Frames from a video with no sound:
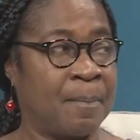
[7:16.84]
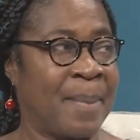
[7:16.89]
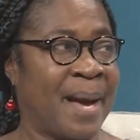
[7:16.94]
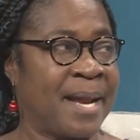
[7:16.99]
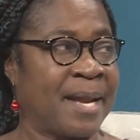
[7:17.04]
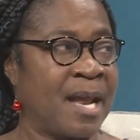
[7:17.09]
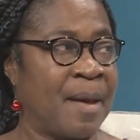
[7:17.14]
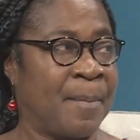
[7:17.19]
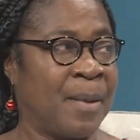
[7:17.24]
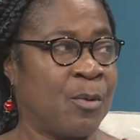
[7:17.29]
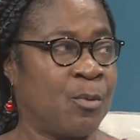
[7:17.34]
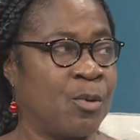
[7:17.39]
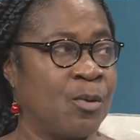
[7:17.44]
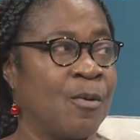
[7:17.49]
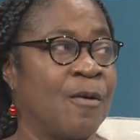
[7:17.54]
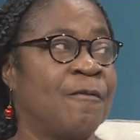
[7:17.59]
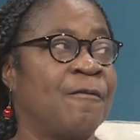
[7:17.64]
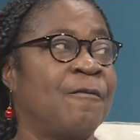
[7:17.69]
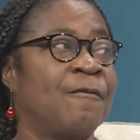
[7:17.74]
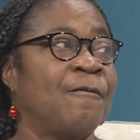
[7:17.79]
of the pandemic
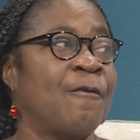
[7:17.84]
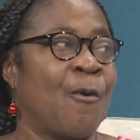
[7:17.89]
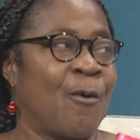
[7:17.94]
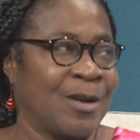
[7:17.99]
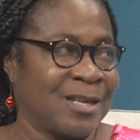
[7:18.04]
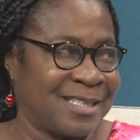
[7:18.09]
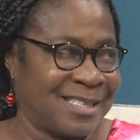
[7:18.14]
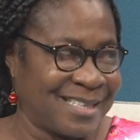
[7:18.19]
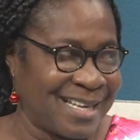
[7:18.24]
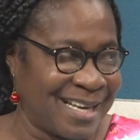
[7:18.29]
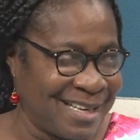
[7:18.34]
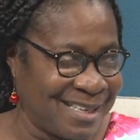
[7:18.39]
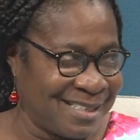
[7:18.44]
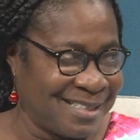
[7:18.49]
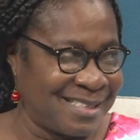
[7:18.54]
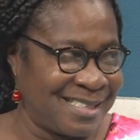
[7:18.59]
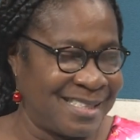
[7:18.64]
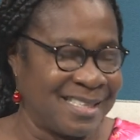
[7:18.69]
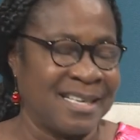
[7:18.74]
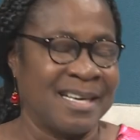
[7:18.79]
we yeah. were forced
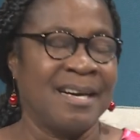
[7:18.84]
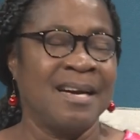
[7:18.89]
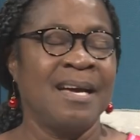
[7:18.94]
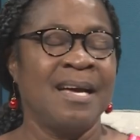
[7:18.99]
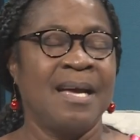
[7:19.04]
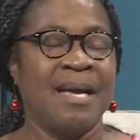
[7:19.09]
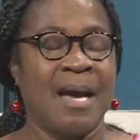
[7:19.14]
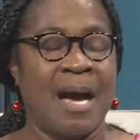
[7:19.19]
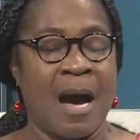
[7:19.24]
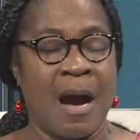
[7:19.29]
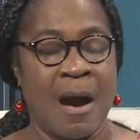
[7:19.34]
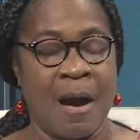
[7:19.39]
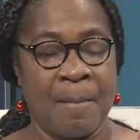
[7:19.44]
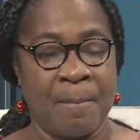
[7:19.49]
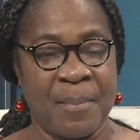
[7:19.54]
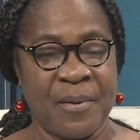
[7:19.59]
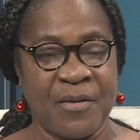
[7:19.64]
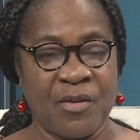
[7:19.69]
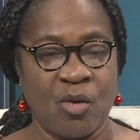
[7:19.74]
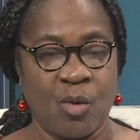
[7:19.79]
into yeah.
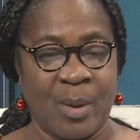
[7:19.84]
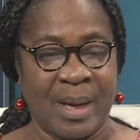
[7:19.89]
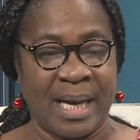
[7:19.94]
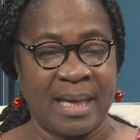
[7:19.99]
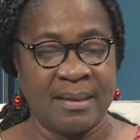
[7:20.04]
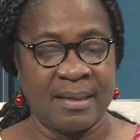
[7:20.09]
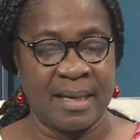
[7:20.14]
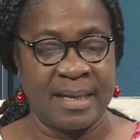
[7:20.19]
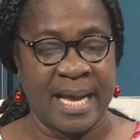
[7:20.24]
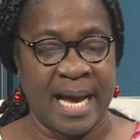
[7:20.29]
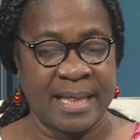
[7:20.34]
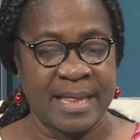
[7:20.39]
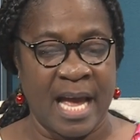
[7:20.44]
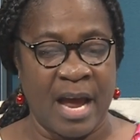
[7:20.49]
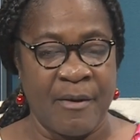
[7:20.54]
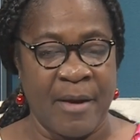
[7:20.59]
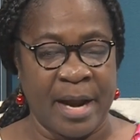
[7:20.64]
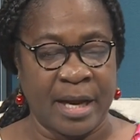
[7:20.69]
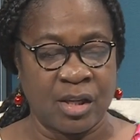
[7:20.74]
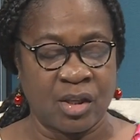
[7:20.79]
um, pursuing it in that
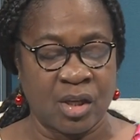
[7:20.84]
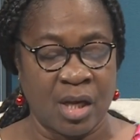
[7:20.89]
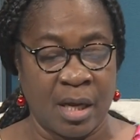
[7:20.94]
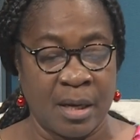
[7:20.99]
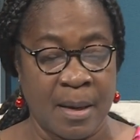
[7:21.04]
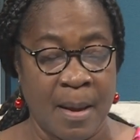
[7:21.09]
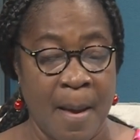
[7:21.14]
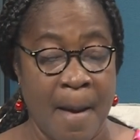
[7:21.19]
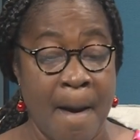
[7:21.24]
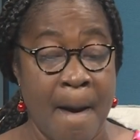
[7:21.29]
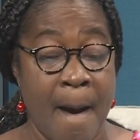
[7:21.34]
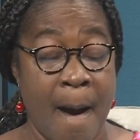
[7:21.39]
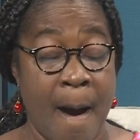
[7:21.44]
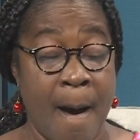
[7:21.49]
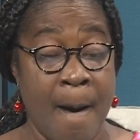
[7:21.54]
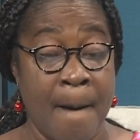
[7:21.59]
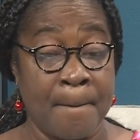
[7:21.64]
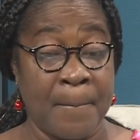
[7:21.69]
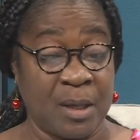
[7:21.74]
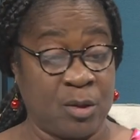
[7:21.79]
direction.
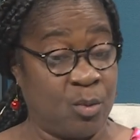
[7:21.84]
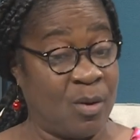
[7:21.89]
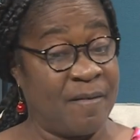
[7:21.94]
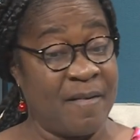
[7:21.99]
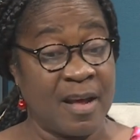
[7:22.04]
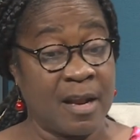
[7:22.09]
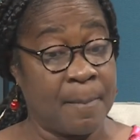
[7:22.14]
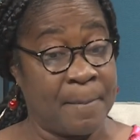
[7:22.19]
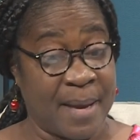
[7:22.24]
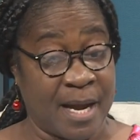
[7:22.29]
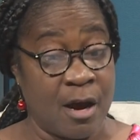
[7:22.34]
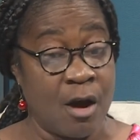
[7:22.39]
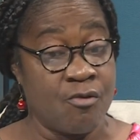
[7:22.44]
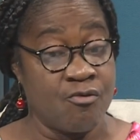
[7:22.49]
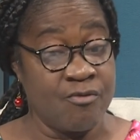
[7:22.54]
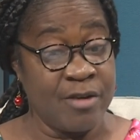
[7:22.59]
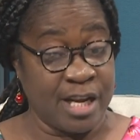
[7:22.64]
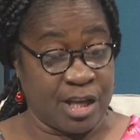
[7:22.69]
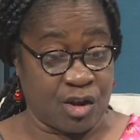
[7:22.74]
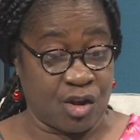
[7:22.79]
Um, but we have had a bigger
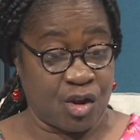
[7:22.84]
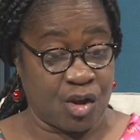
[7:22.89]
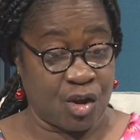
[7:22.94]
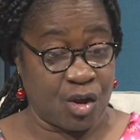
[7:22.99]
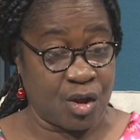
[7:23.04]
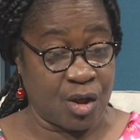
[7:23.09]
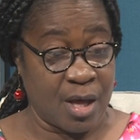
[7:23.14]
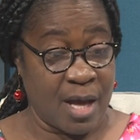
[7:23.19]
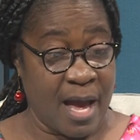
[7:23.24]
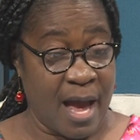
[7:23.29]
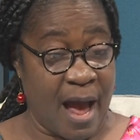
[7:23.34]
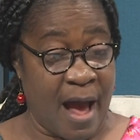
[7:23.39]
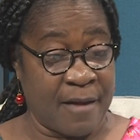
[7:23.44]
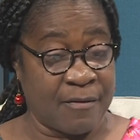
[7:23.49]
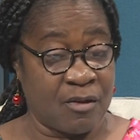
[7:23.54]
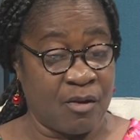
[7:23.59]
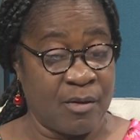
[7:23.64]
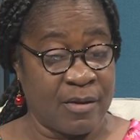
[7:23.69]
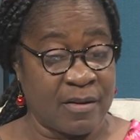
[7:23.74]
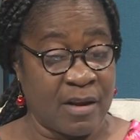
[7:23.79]
reach
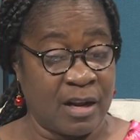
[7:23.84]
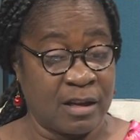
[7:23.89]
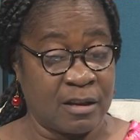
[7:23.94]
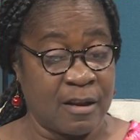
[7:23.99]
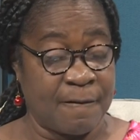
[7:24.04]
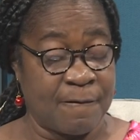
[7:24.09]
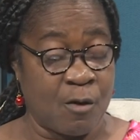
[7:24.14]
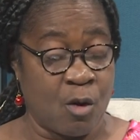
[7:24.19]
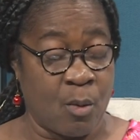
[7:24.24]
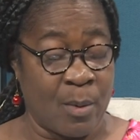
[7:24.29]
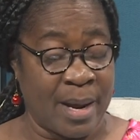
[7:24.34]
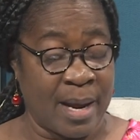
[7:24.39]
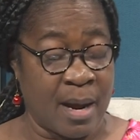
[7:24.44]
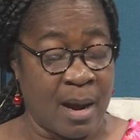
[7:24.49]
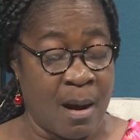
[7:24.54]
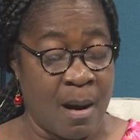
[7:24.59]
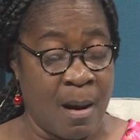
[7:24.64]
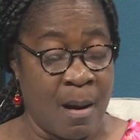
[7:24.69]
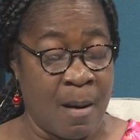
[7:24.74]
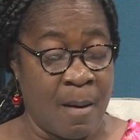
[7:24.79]
as a result of
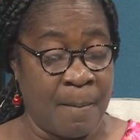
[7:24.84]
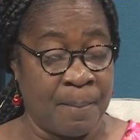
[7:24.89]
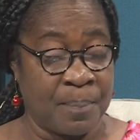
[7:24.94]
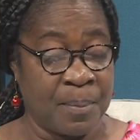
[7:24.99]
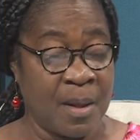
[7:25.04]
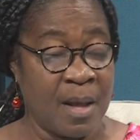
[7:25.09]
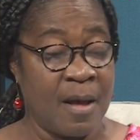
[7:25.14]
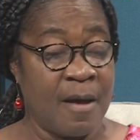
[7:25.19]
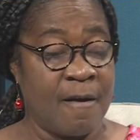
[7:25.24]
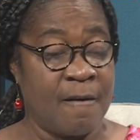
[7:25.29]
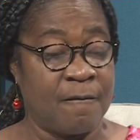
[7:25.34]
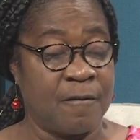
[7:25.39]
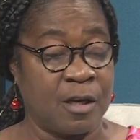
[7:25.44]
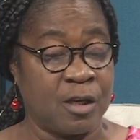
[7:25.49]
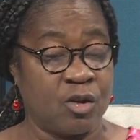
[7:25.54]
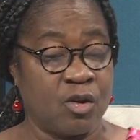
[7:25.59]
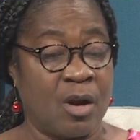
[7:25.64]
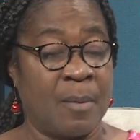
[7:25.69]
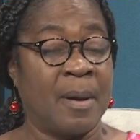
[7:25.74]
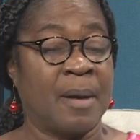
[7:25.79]
going um,
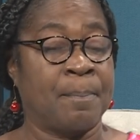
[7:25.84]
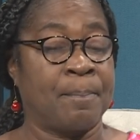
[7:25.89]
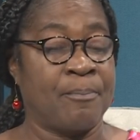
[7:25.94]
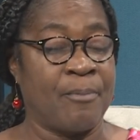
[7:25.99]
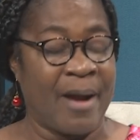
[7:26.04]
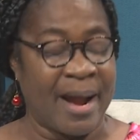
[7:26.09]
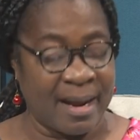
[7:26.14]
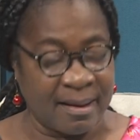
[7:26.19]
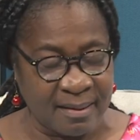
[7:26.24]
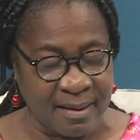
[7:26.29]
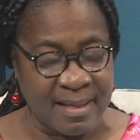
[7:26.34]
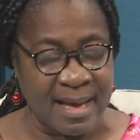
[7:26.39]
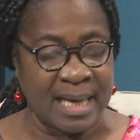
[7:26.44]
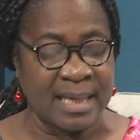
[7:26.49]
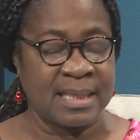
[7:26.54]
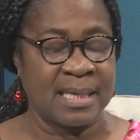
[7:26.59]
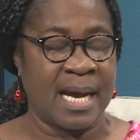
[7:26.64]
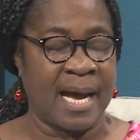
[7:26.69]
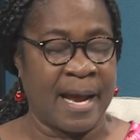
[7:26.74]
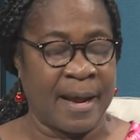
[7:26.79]
virtual. But prior to
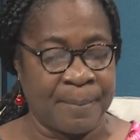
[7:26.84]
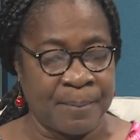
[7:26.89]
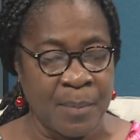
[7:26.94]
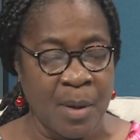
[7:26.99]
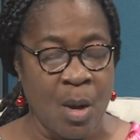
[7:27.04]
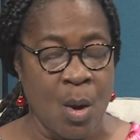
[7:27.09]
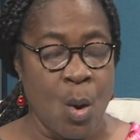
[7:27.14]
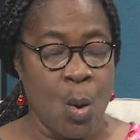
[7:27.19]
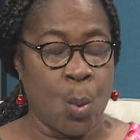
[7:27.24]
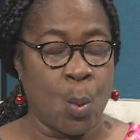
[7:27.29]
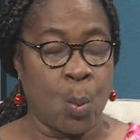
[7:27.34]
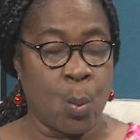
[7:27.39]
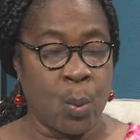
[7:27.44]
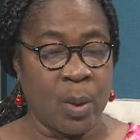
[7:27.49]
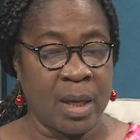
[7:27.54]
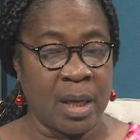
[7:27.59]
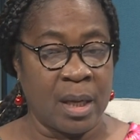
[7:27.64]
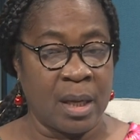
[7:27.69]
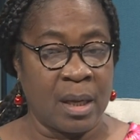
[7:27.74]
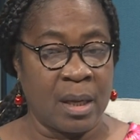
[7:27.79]
that time,
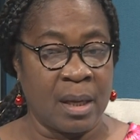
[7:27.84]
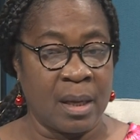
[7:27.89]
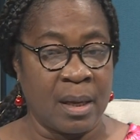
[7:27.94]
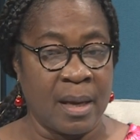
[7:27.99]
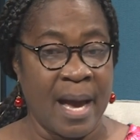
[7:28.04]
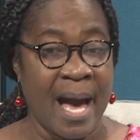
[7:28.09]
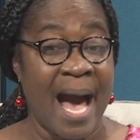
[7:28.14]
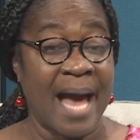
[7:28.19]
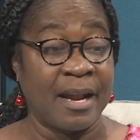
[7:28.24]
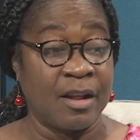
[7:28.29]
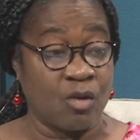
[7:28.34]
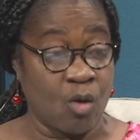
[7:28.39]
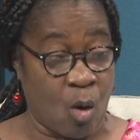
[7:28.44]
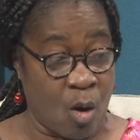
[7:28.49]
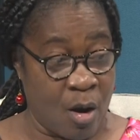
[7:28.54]
we had